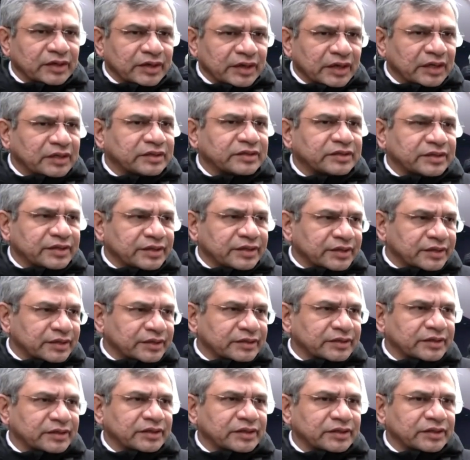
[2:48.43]
healthcare,
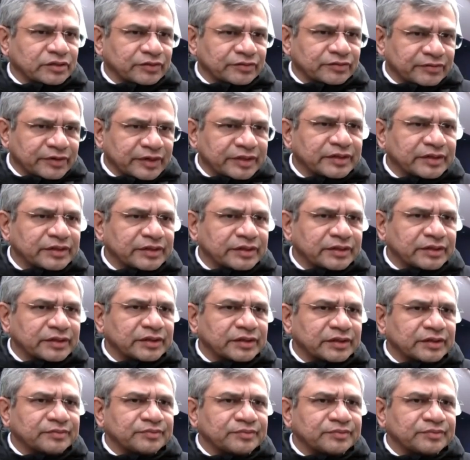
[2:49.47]
in case of weather,